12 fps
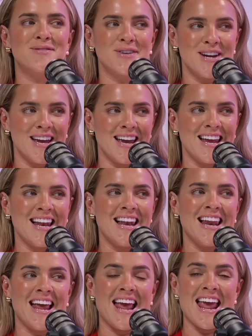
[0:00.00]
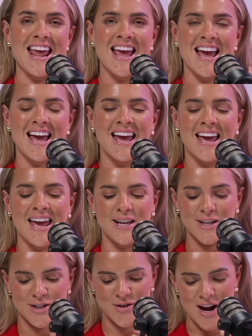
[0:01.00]
really
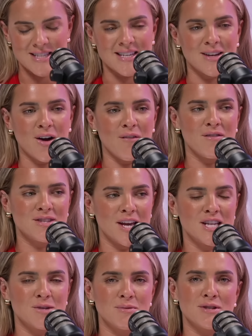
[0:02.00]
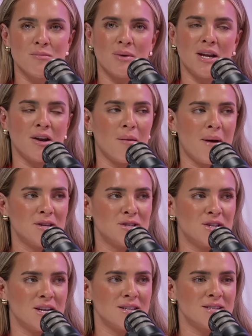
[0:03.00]
interesting conversation with somebody in our
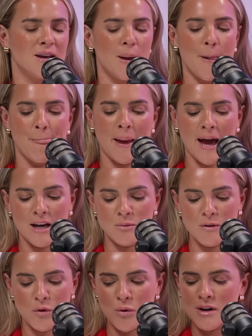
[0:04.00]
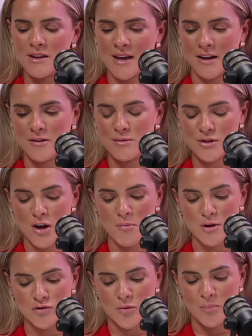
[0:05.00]
messages. And we've already thanked them so
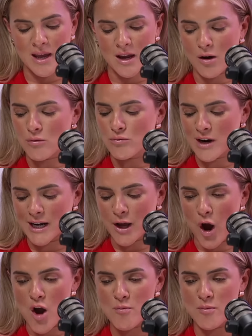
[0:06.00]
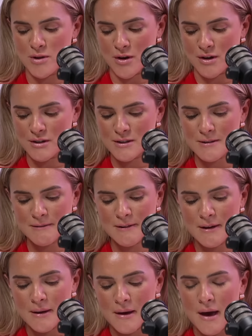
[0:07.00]
much for being really open with us.
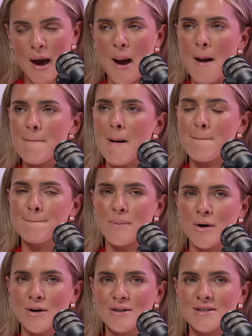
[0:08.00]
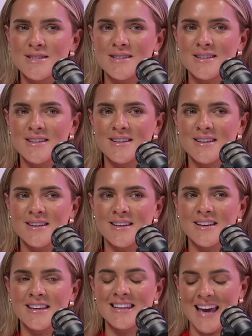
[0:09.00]
Um, but
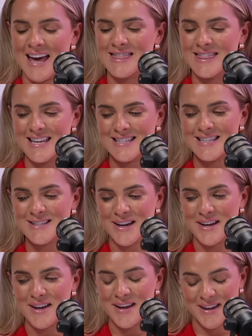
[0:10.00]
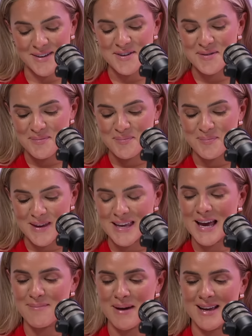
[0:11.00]
yeah, this is going to
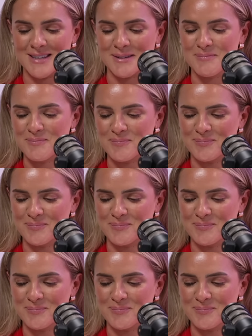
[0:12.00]
be amazing.